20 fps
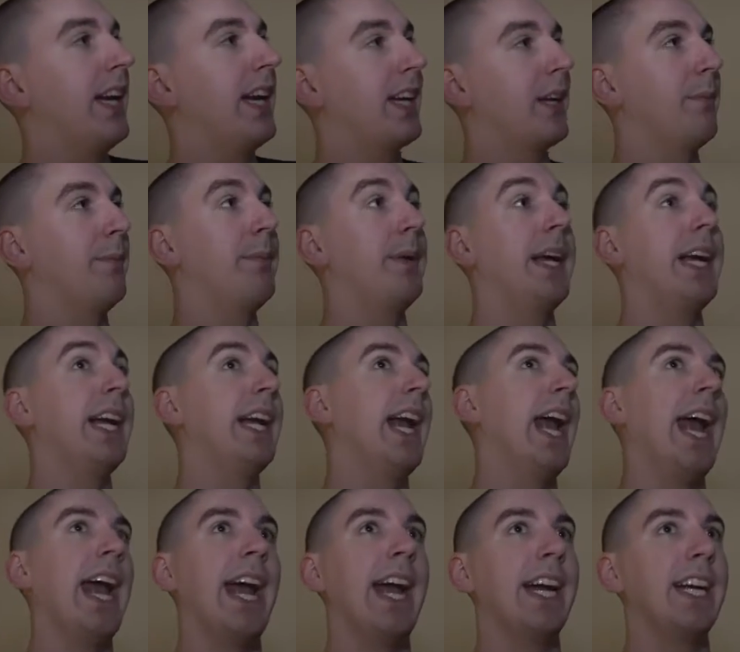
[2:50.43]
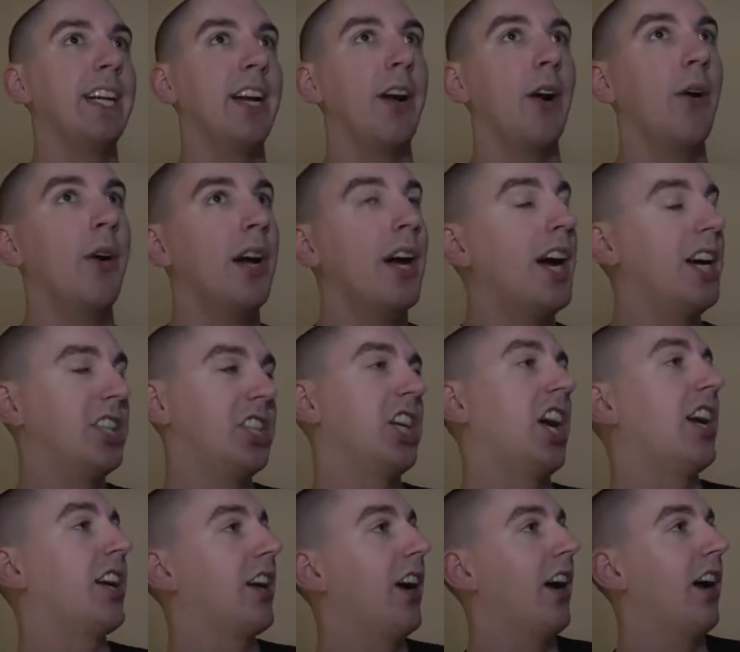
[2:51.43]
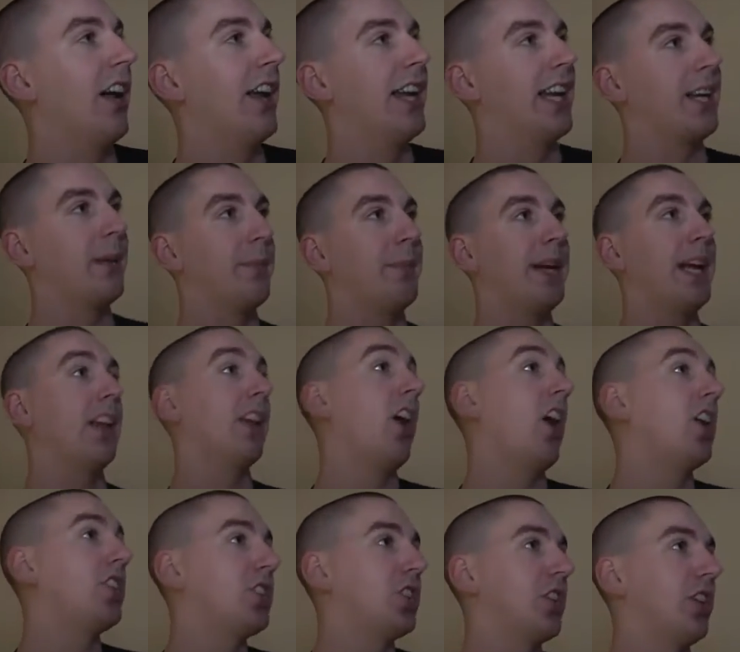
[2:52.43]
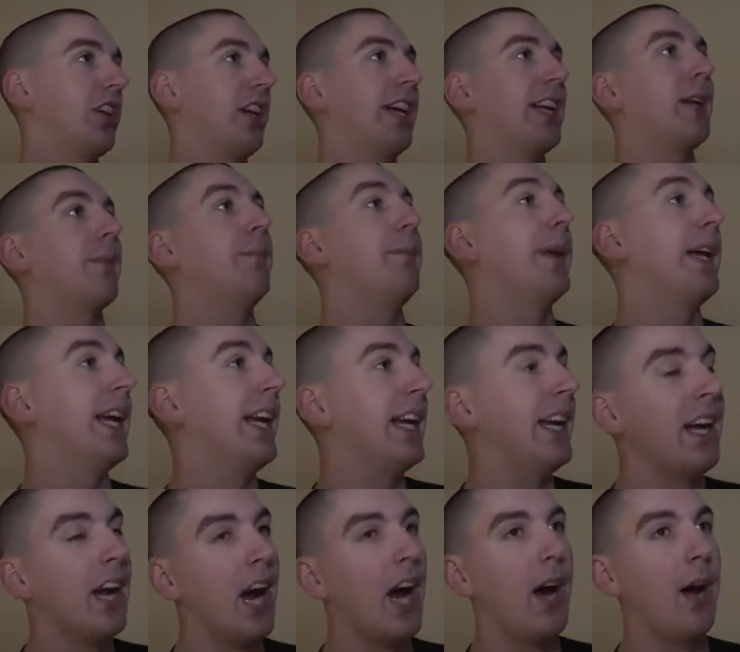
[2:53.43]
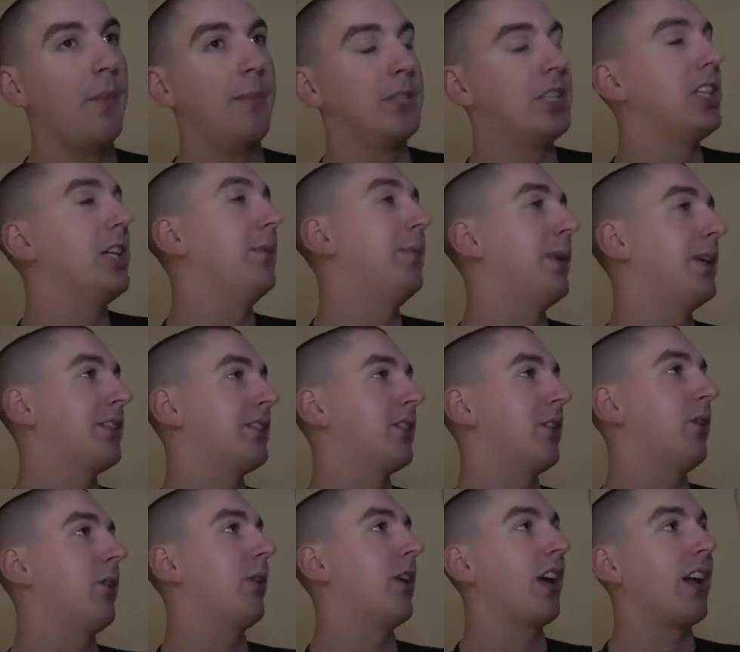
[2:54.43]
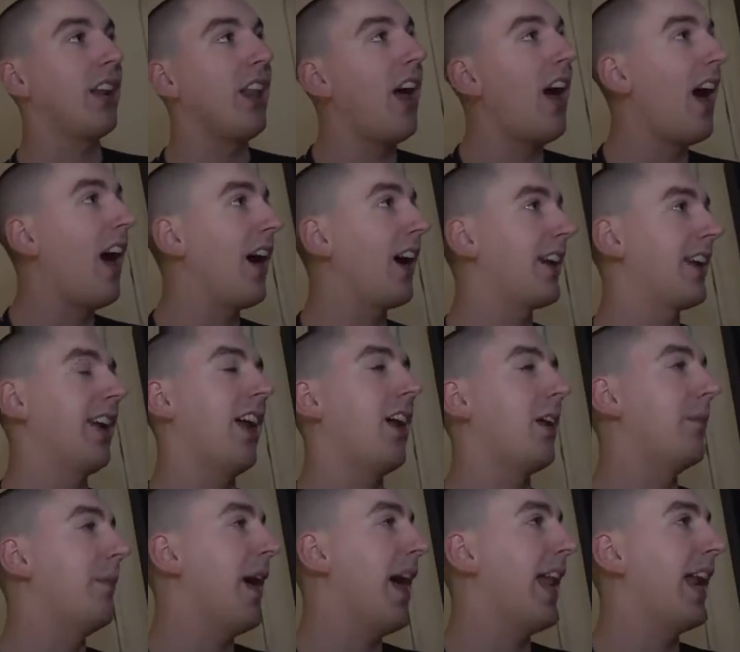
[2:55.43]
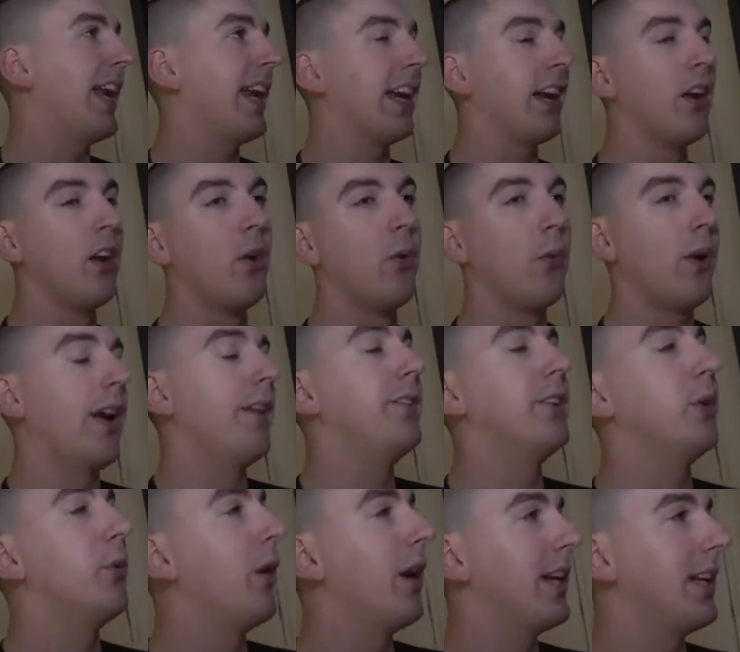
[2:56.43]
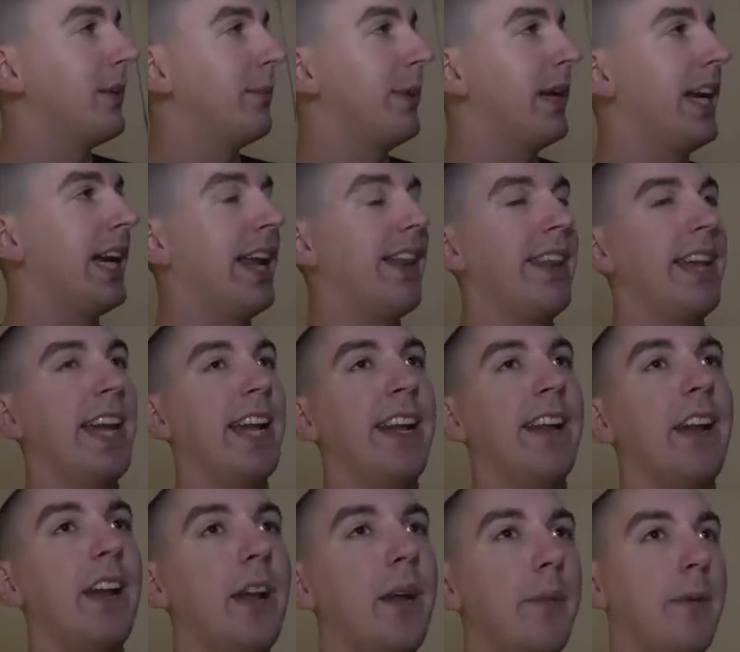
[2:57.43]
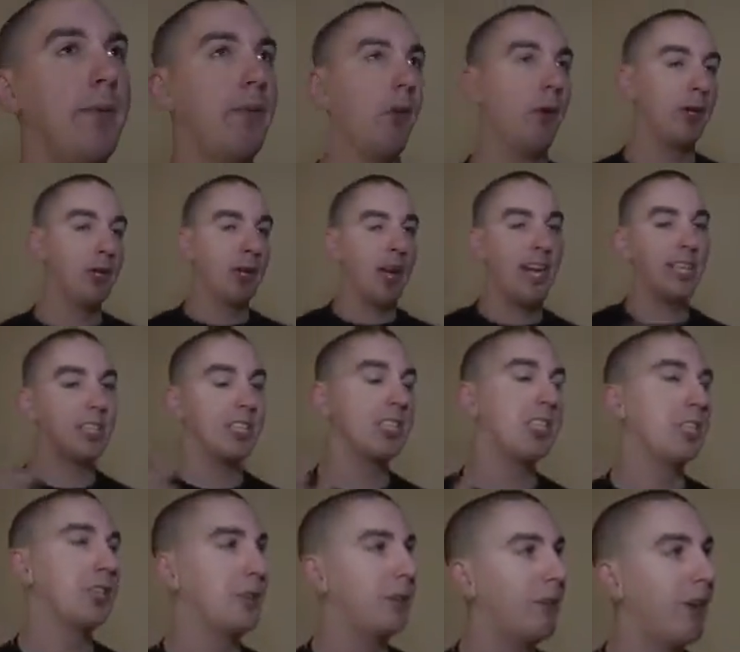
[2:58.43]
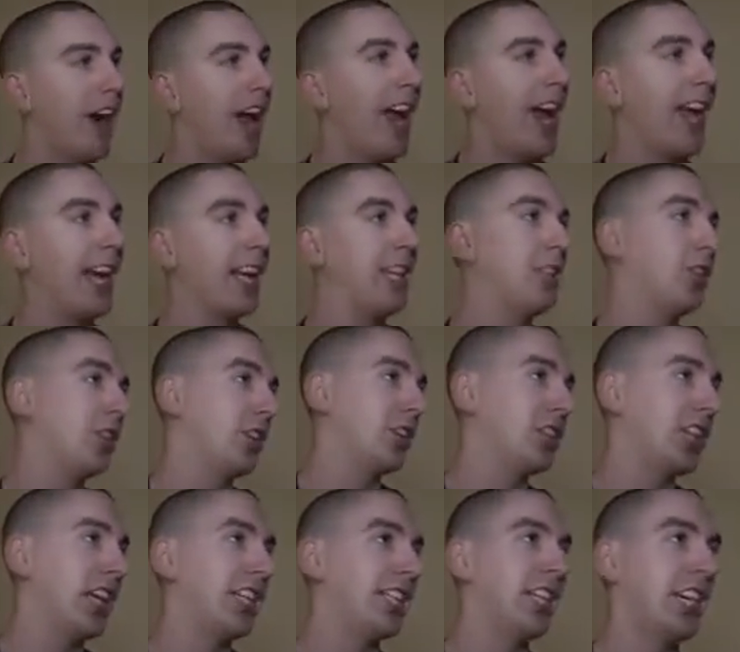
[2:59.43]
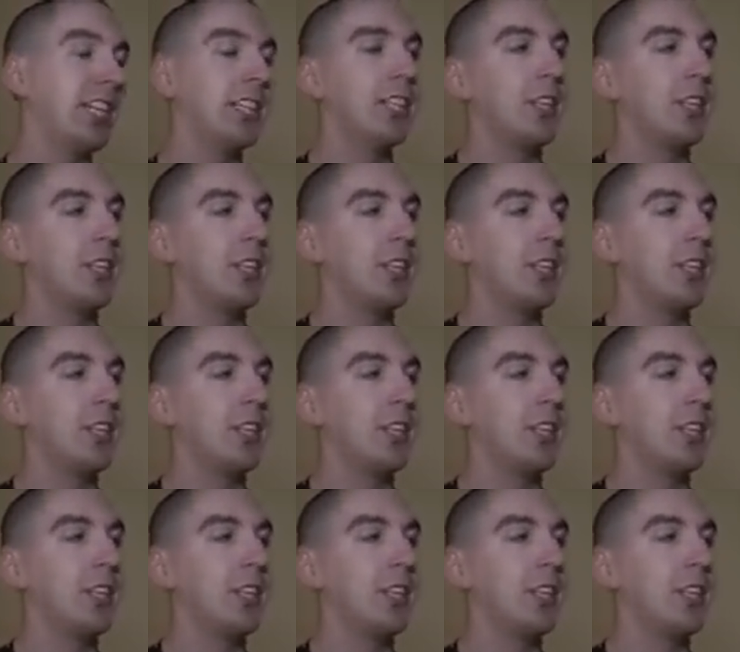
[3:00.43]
It can be a shotgun, it can be a launcher, it can be a machine pistol, a Glock, an automatic, whatever you want it to be. And then before you had just your frag, and you couldn't change that.